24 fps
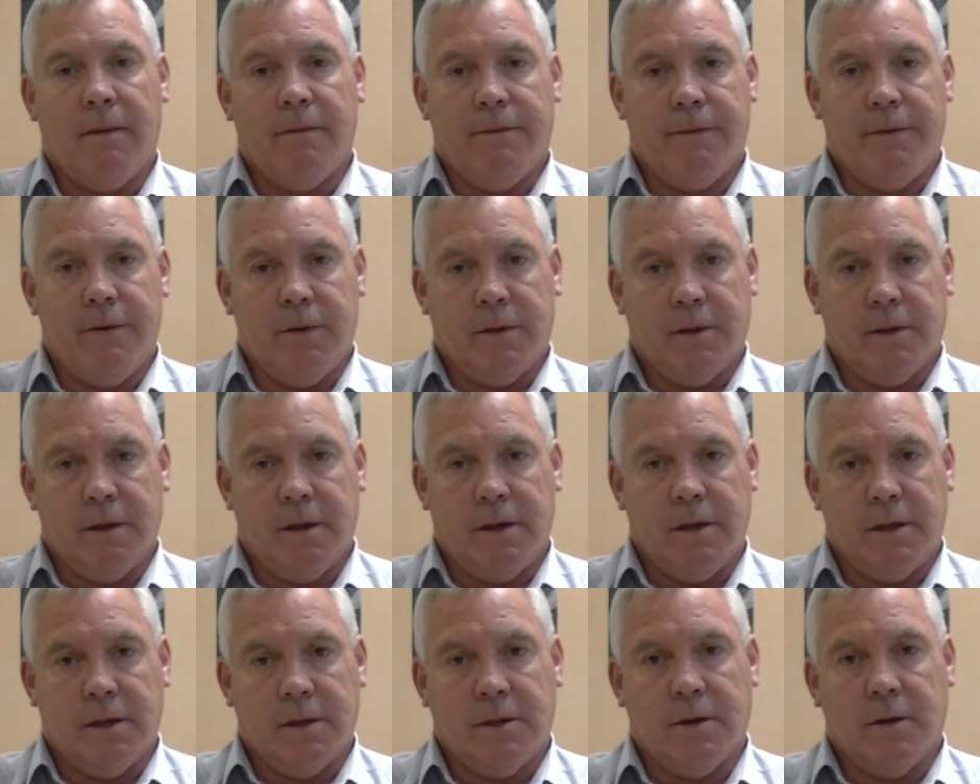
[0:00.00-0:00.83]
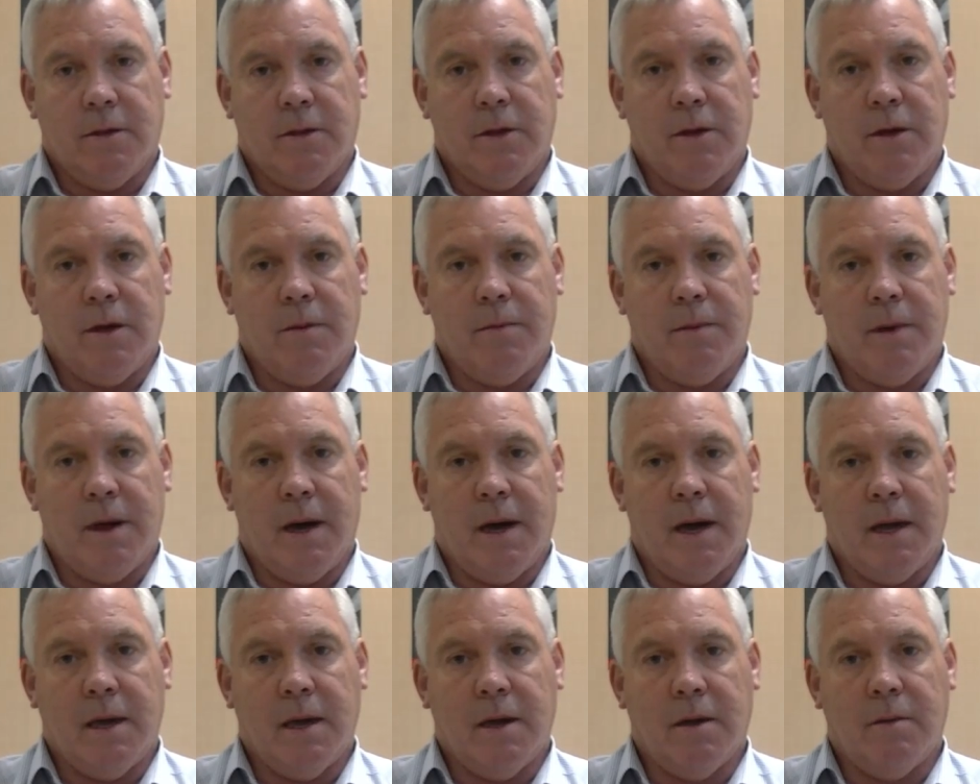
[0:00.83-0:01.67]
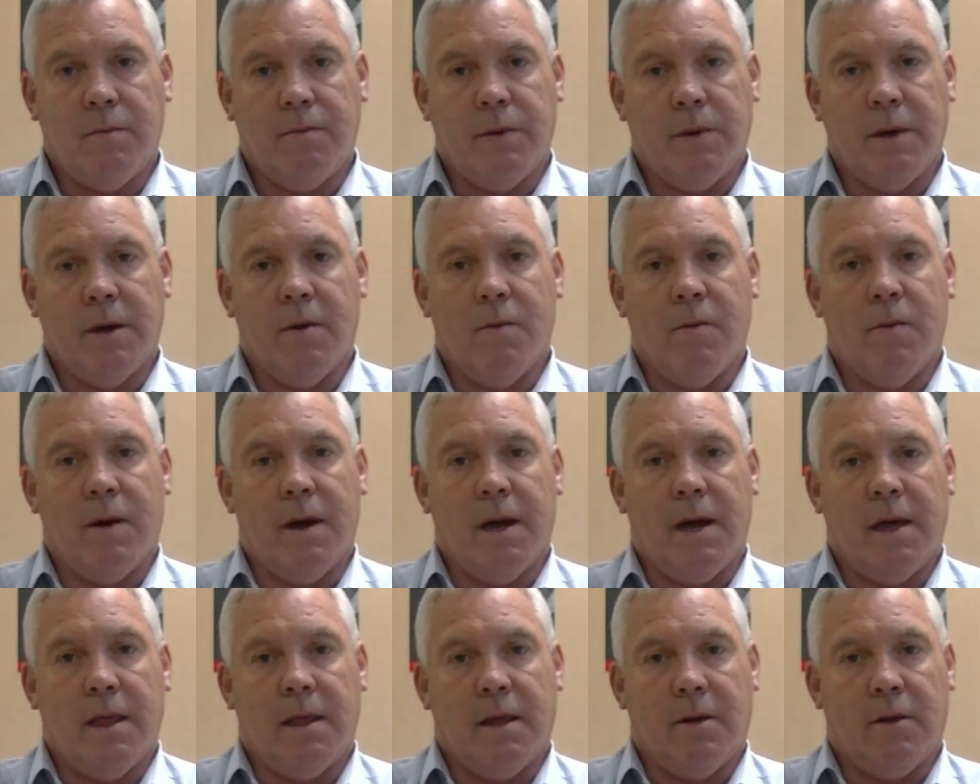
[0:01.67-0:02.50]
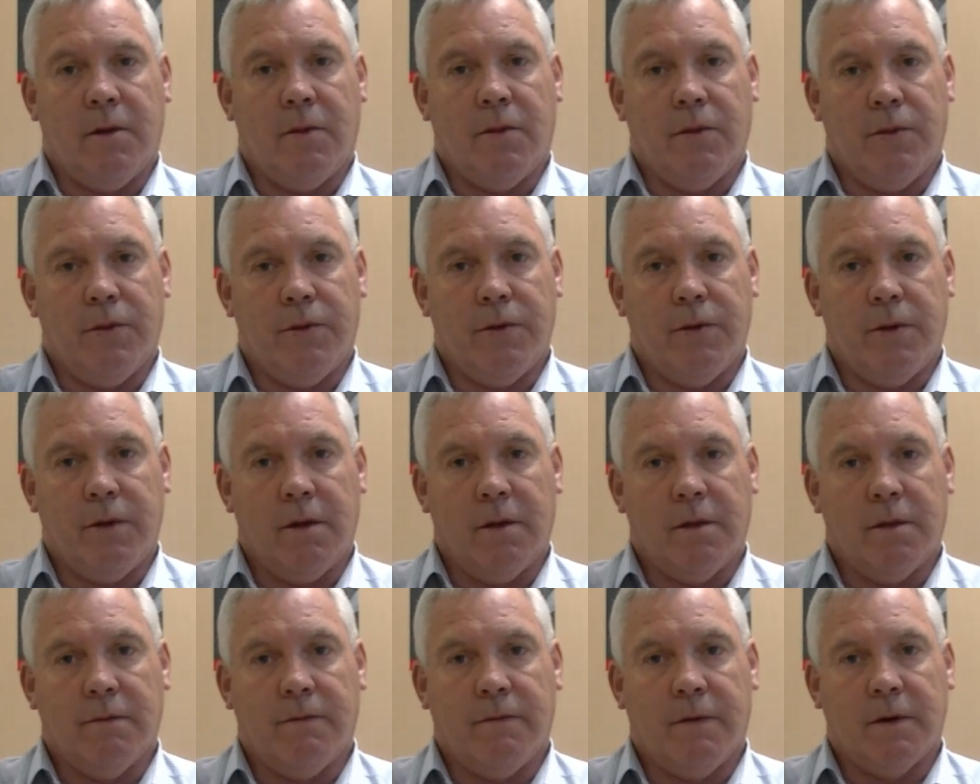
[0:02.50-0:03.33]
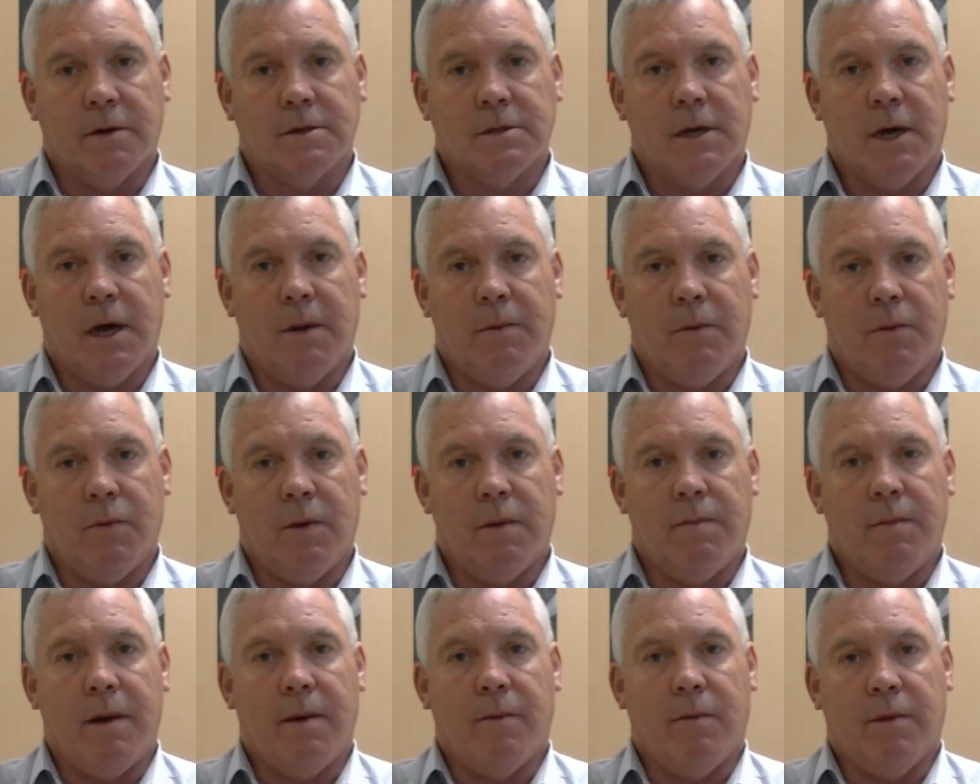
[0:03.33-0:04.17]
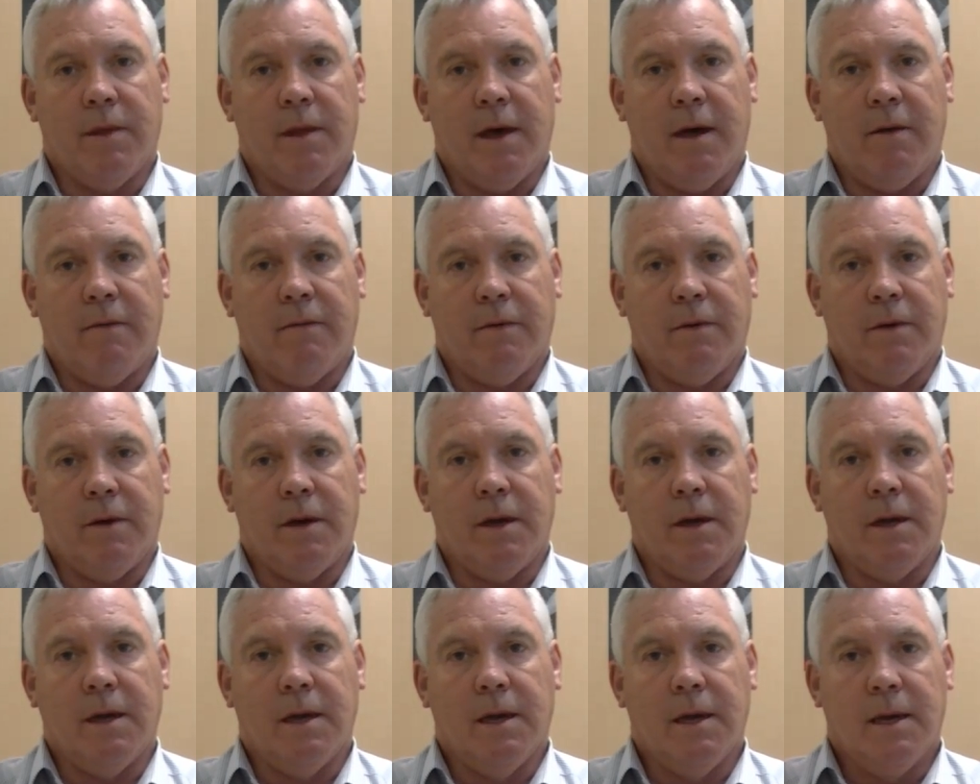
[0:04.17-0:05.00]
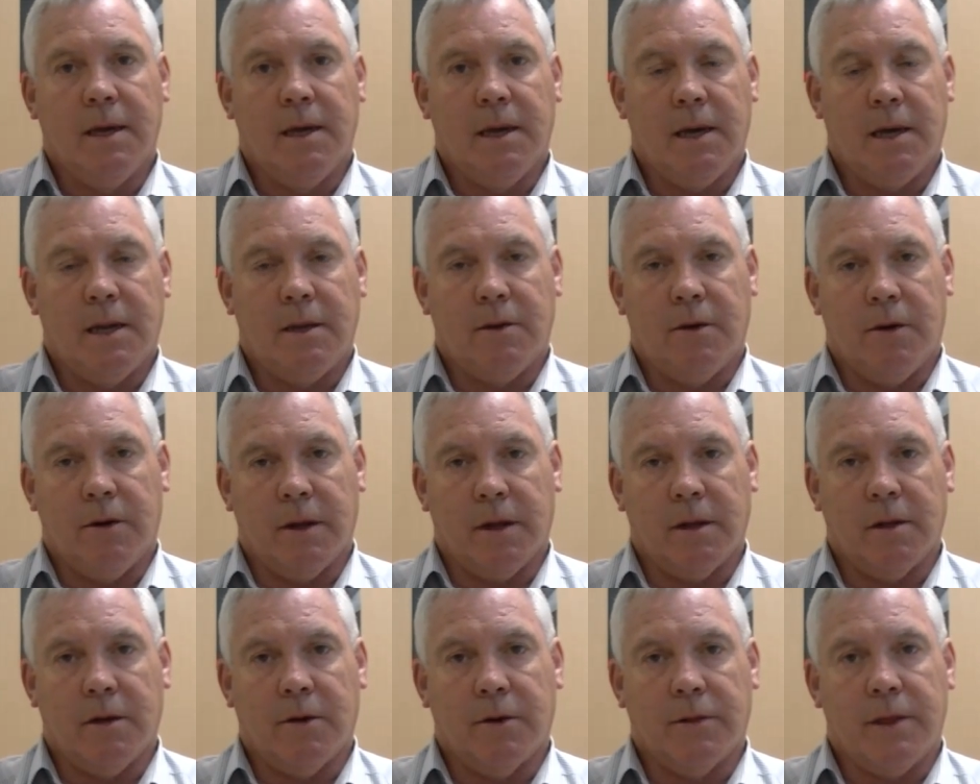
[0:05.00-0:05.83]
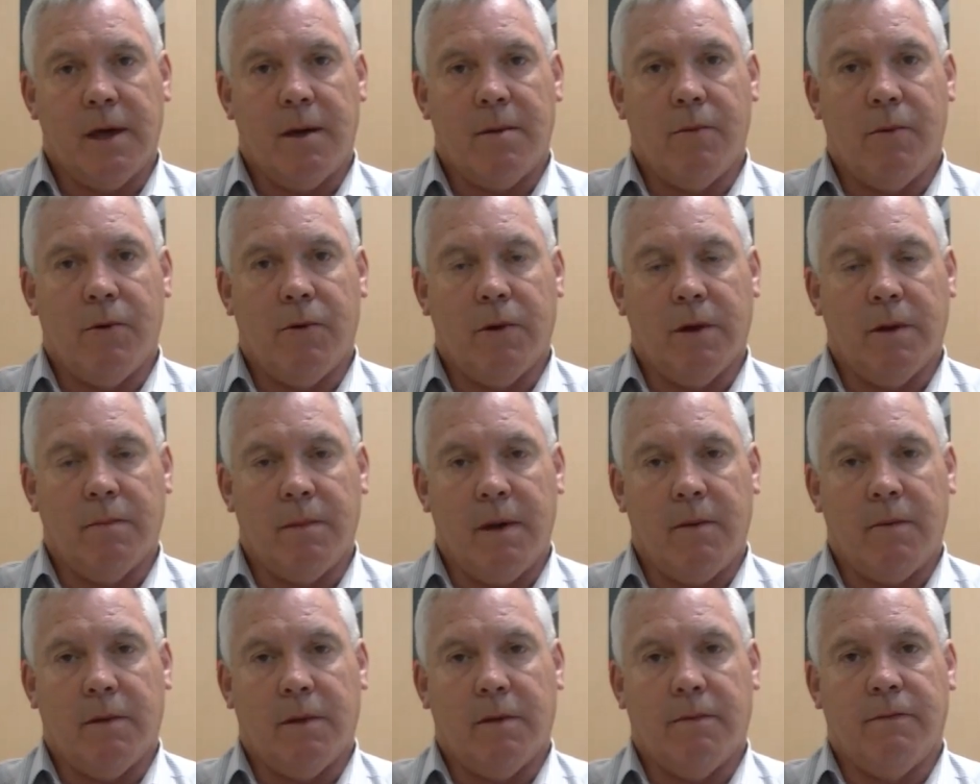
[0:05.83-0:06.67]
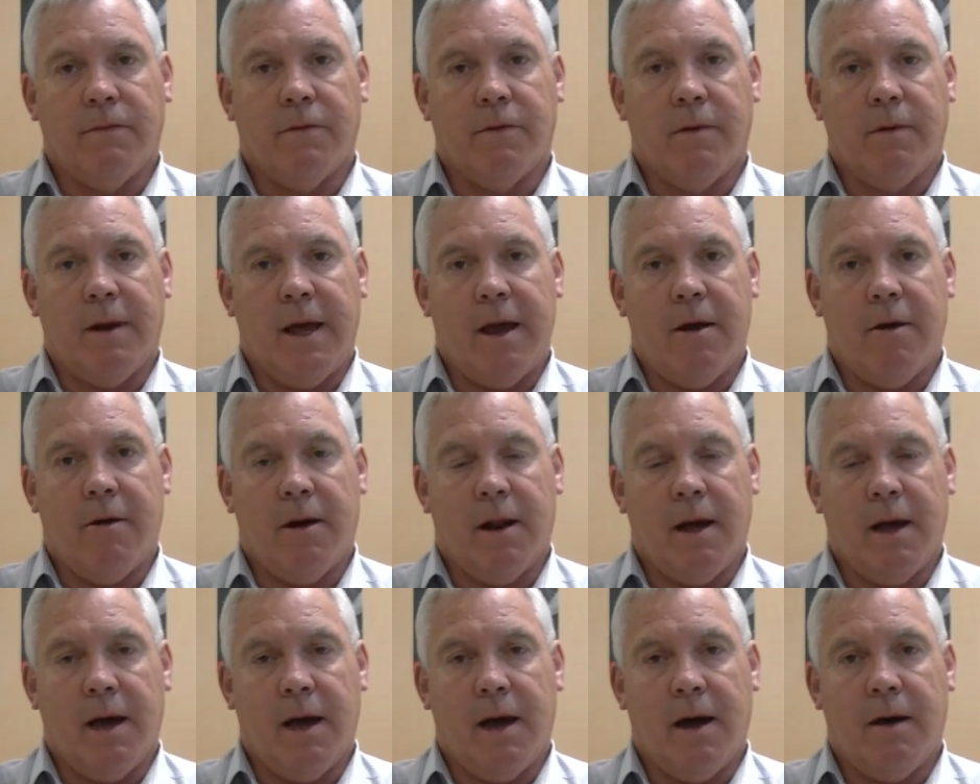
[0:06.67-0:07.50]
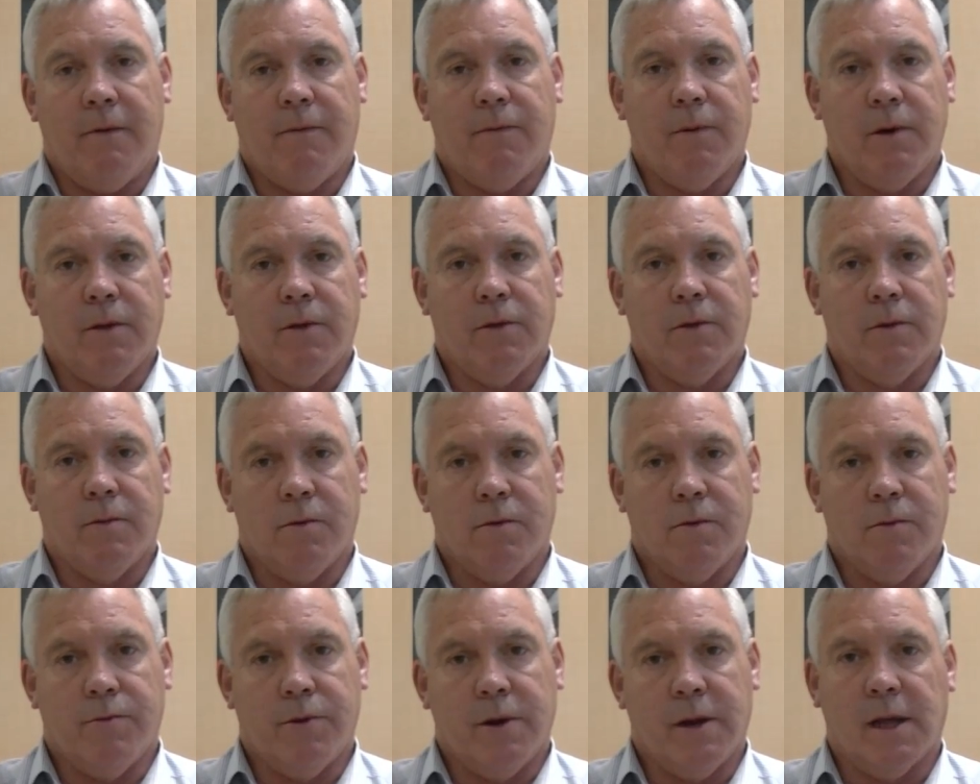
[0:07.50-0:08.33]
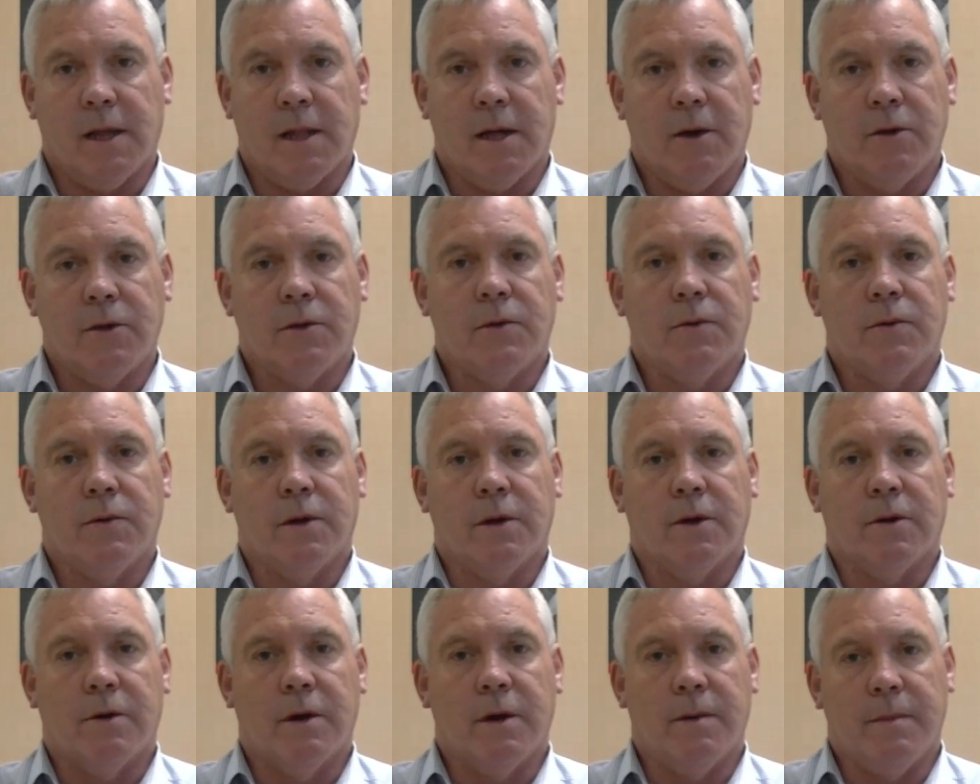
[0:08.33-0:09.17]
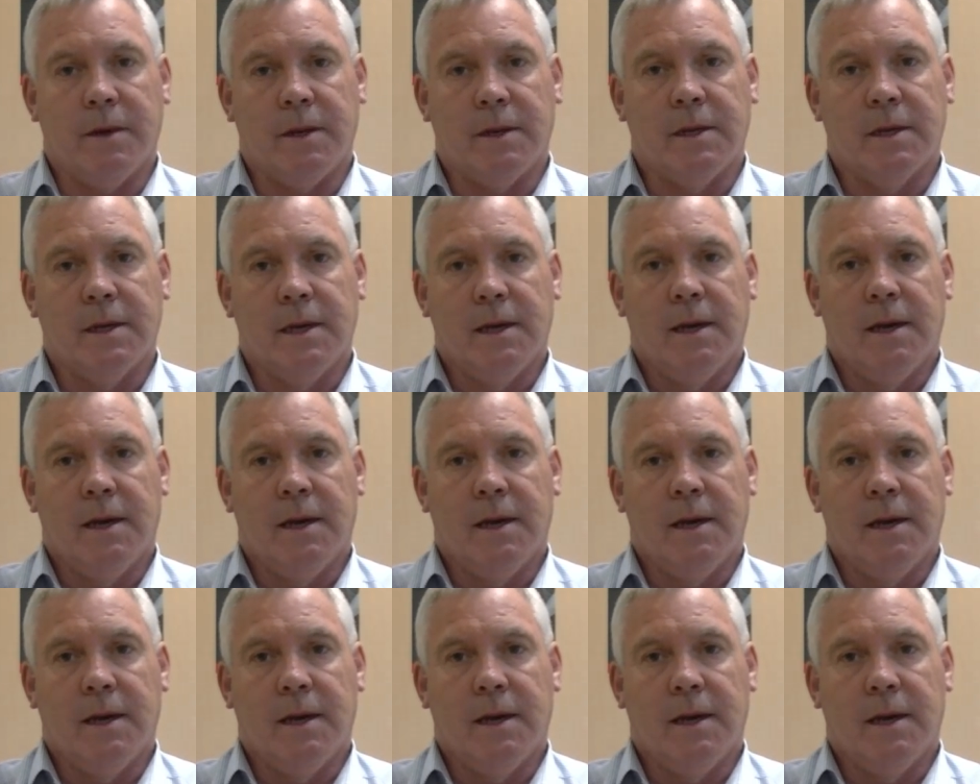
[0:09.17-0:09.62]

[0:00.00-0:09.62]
Firstly, just on the EBA, you'd be aware that on the 30th of October we met with AV at 9 o'clock that morning, met with them for an hour and a half. We thought we were pretty close to an agreement.